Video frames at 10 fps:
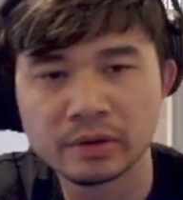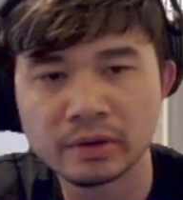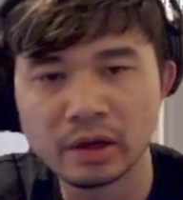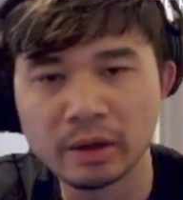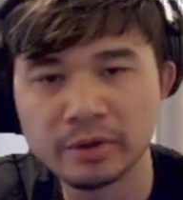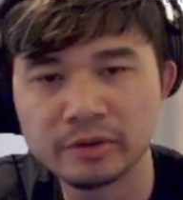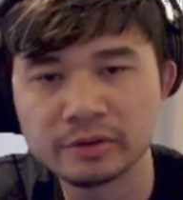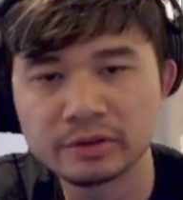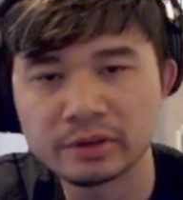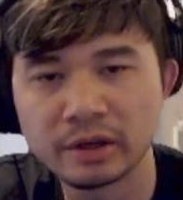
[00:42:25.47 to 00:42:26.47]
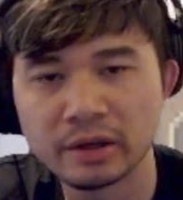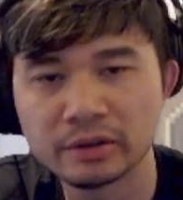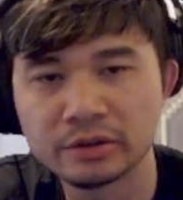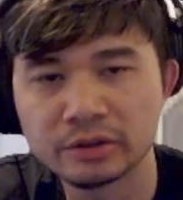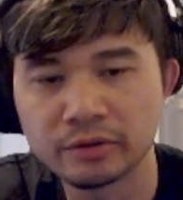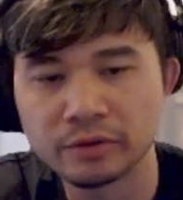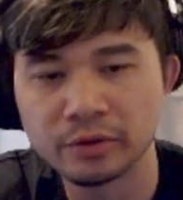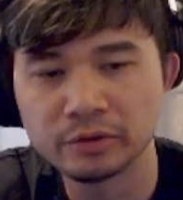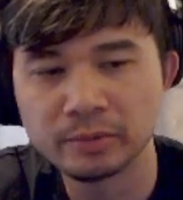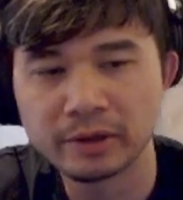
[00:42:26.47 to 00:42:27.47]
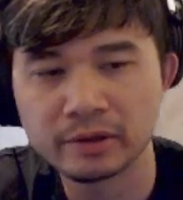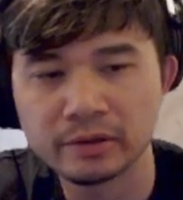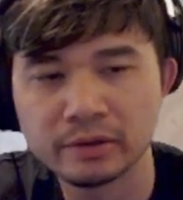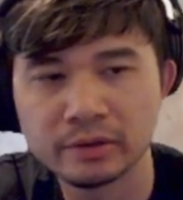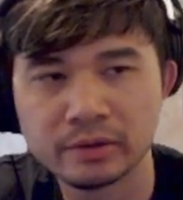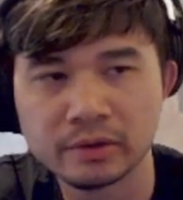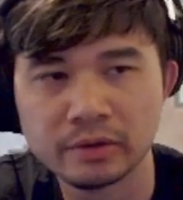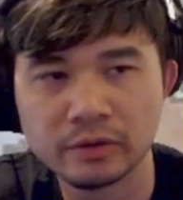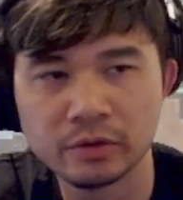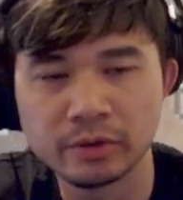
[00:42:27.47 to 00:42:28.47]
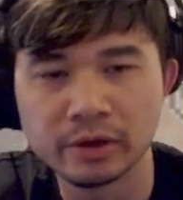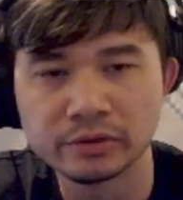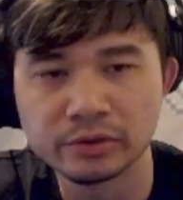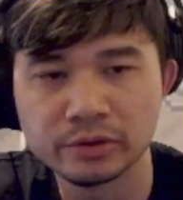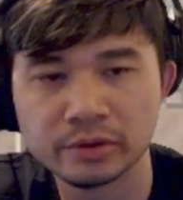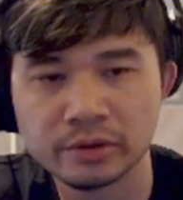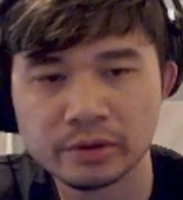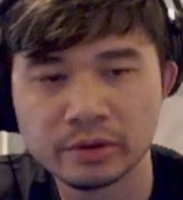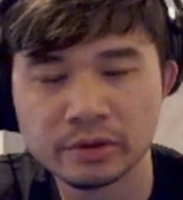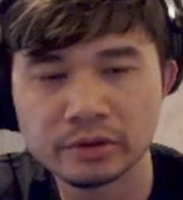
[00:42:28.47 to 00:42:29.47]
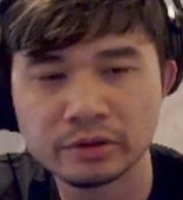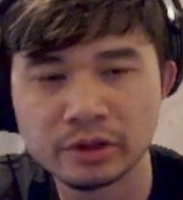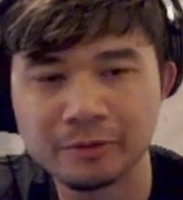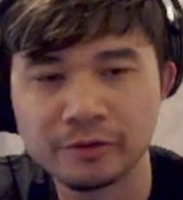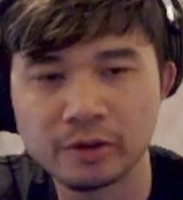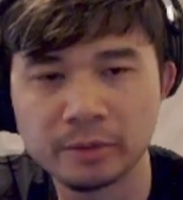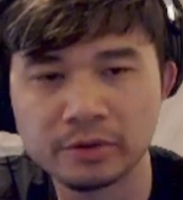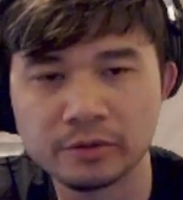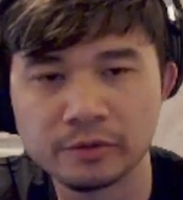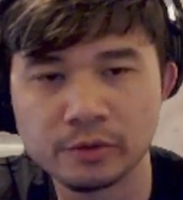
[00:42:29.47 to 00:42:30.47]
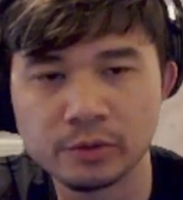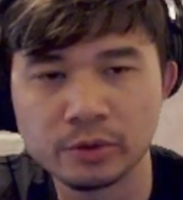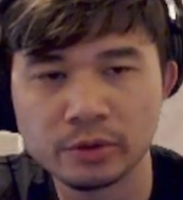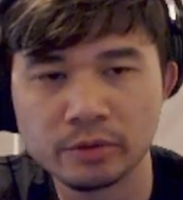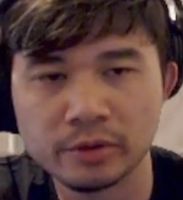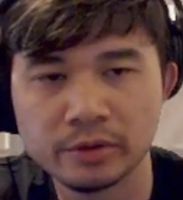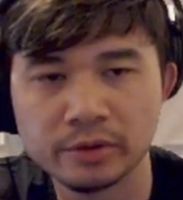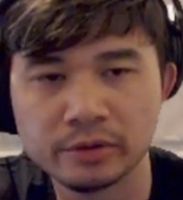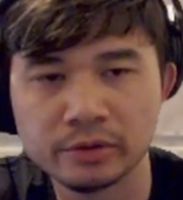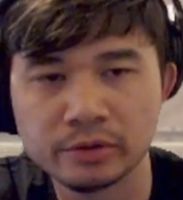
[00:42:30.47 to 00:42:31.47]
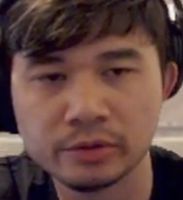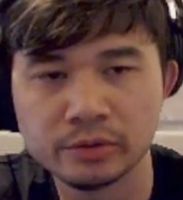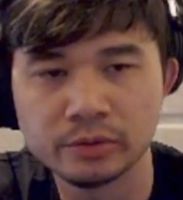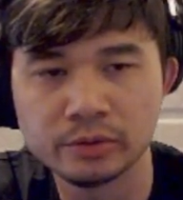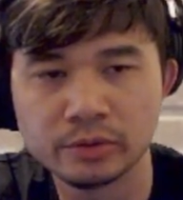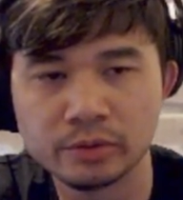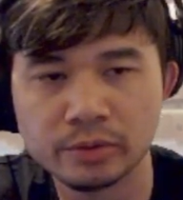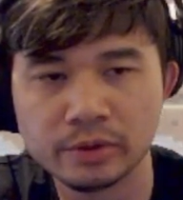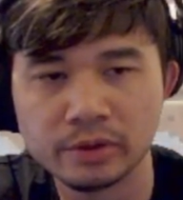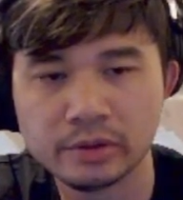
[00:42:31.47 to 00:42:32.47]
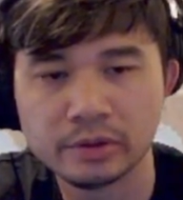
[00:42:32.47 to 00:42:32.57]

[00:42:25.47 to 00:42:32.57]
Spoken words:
I'm gonna shuffle those back in. View browser. Shuffle up to 4. 1, 2, 3.